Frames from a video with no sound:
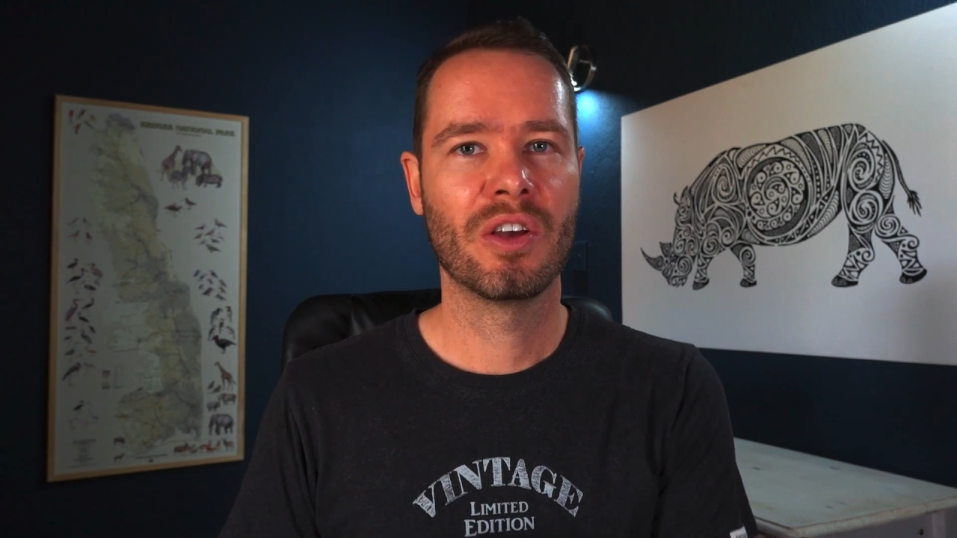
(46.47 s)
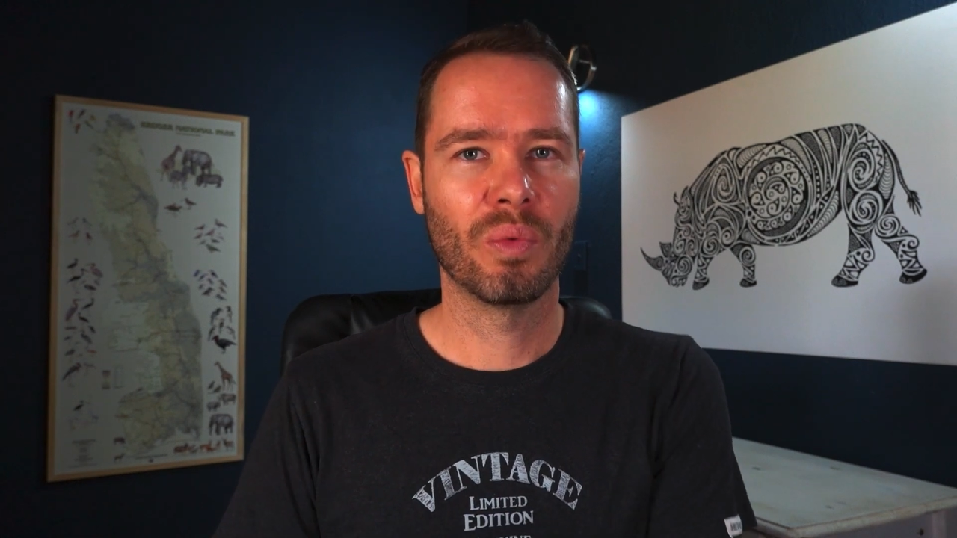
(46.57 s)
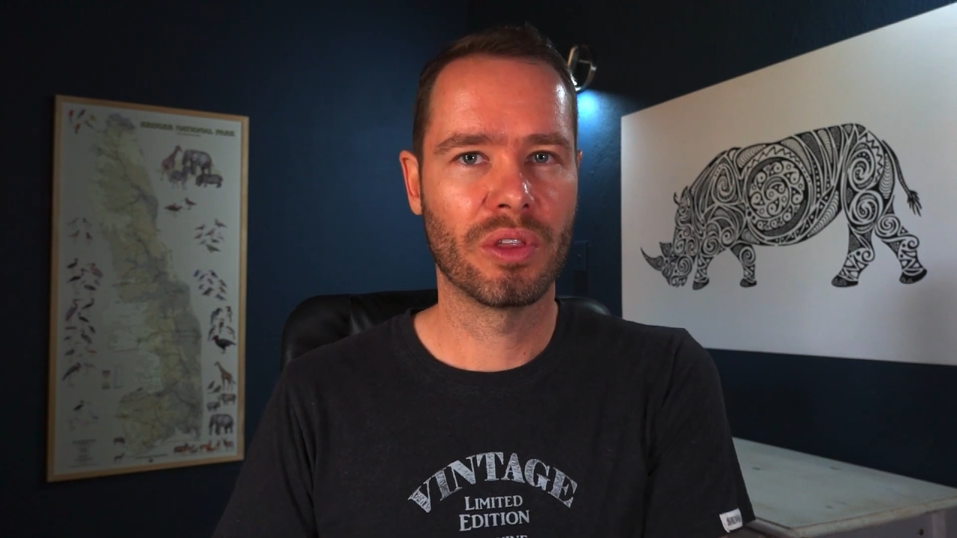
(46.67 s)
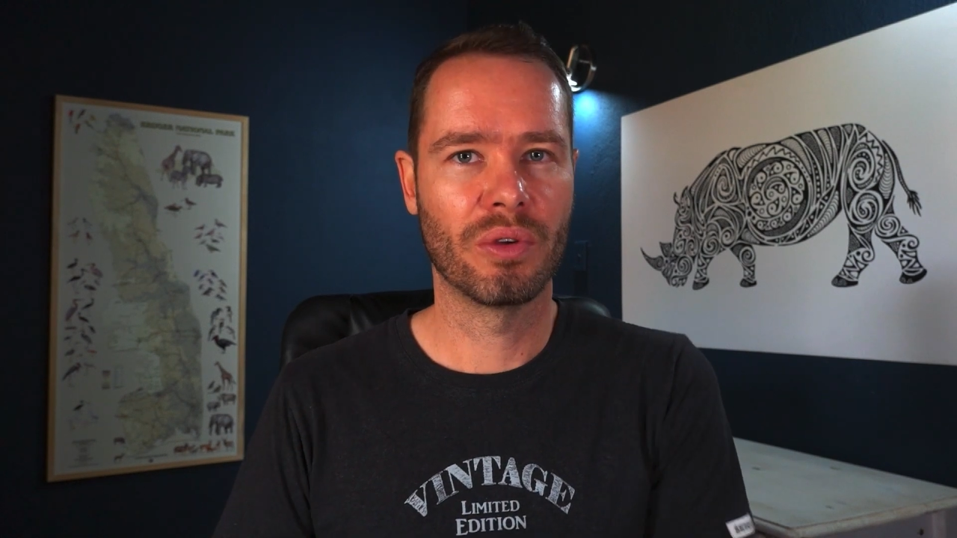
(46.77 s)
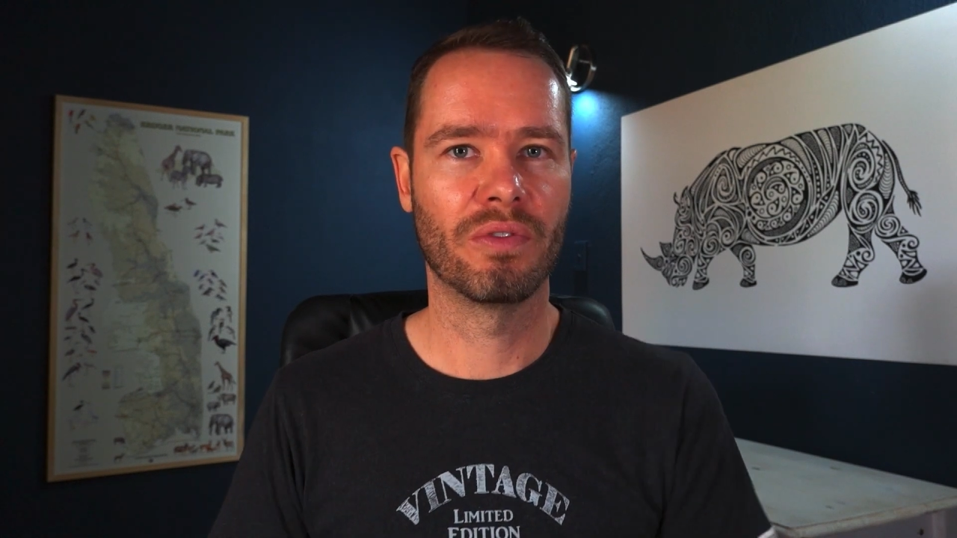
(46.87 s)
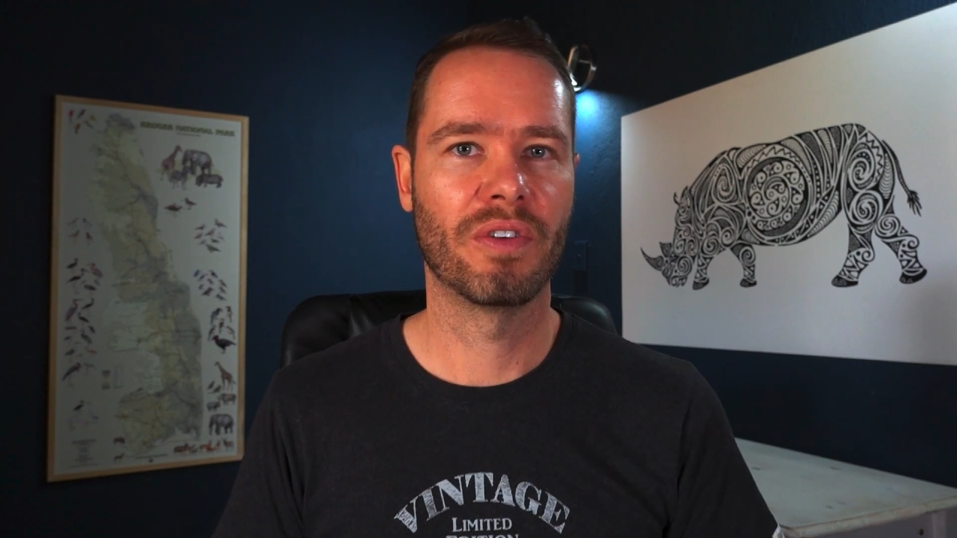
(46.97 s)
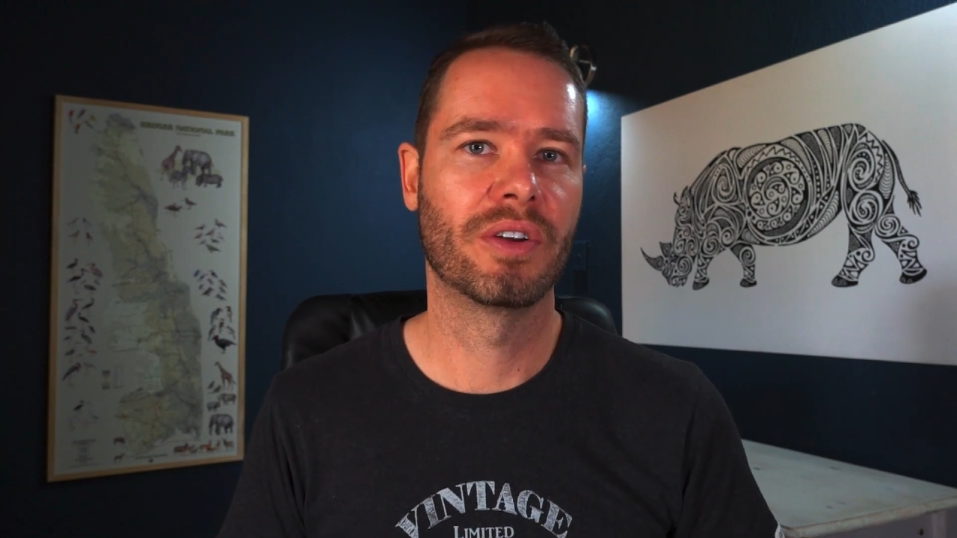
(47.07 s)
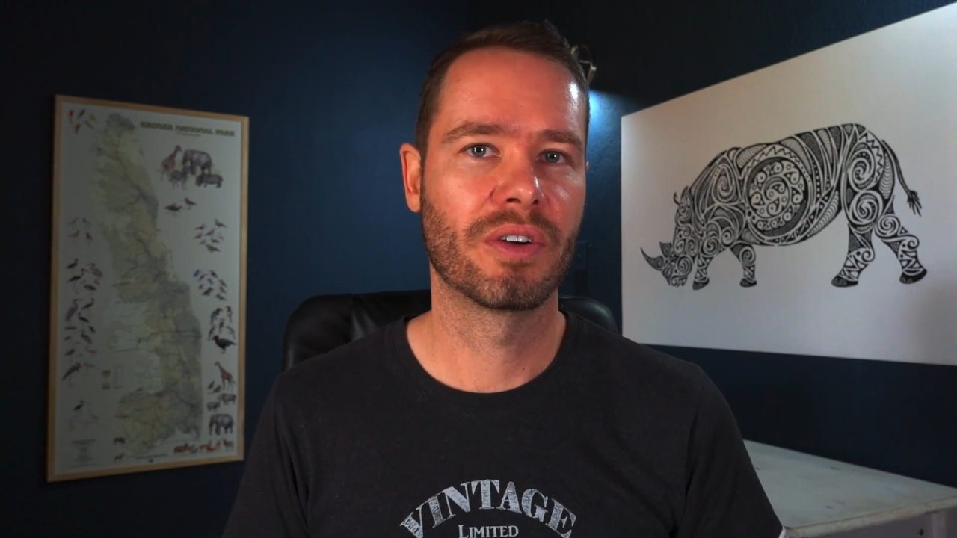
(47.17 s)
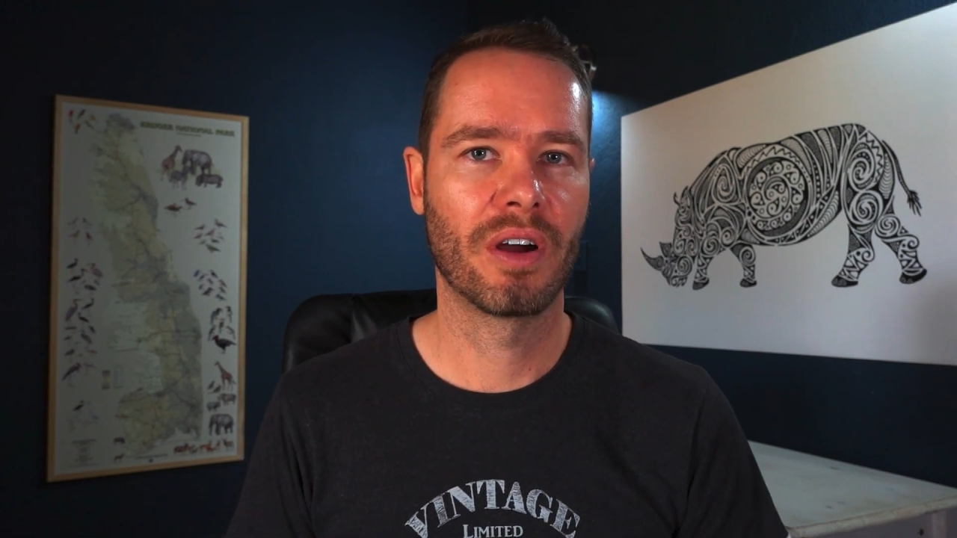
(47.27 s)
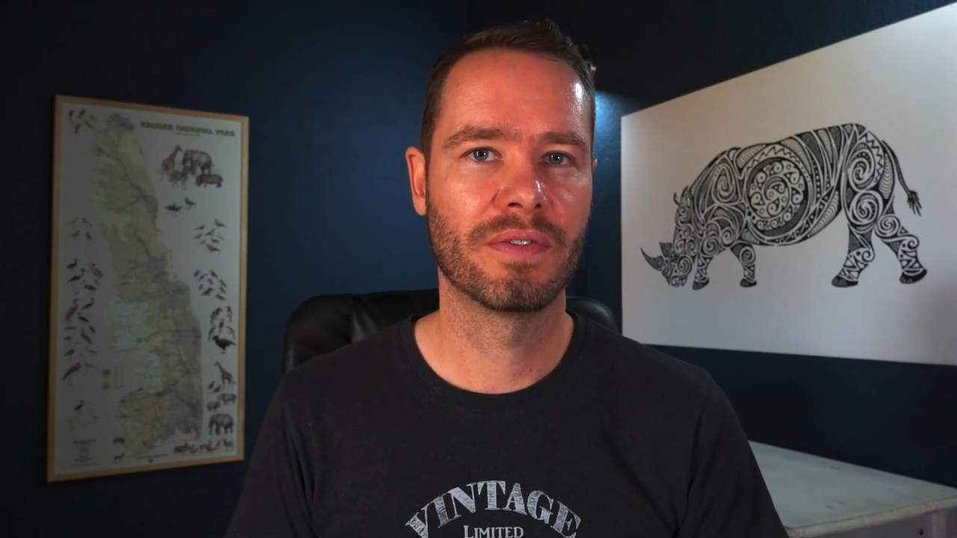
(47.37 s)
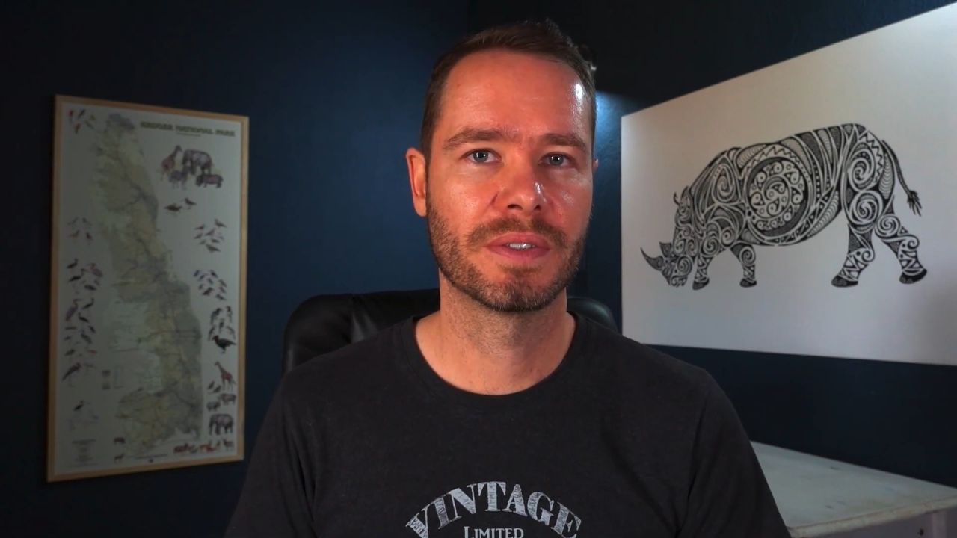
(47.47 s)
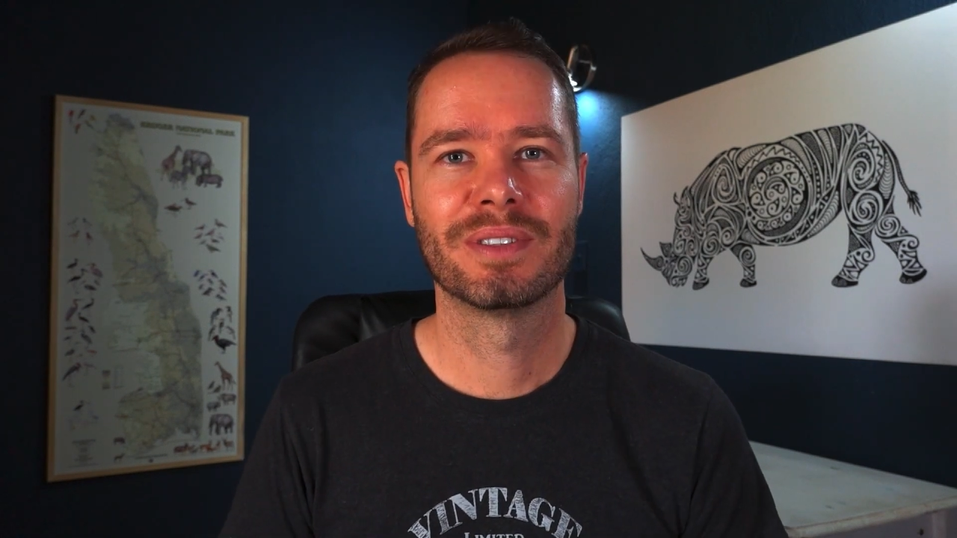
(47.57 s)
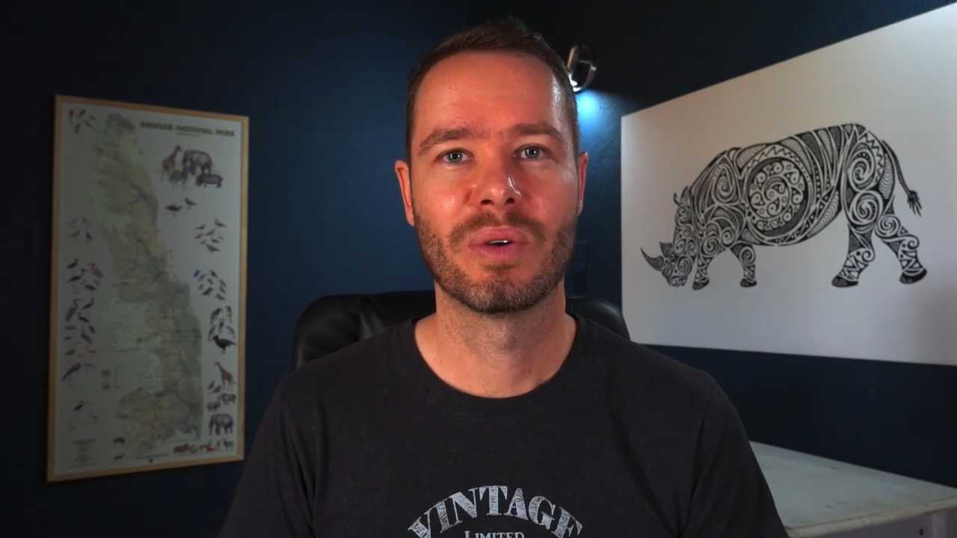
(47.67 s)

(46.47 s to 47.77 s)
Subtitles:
with your photographs.